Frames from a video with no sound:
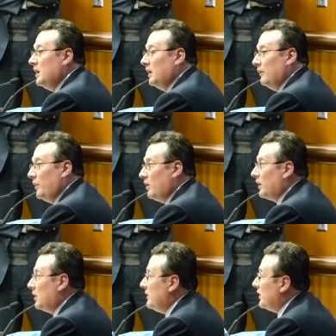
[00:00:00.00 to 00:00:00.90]
If we are going
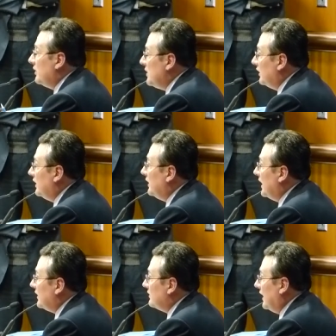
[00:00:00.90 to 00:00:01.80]
to be a community that
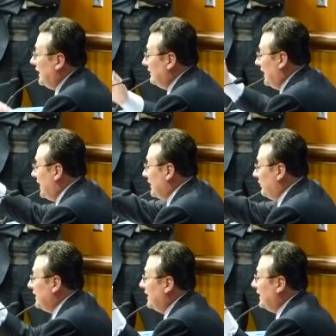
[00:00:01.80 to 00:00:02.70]
is, I, I
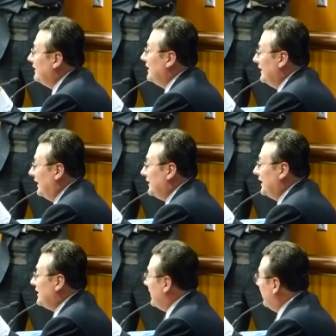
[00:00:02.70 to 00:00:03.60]
agree, Denny. Uh, Denny's thinking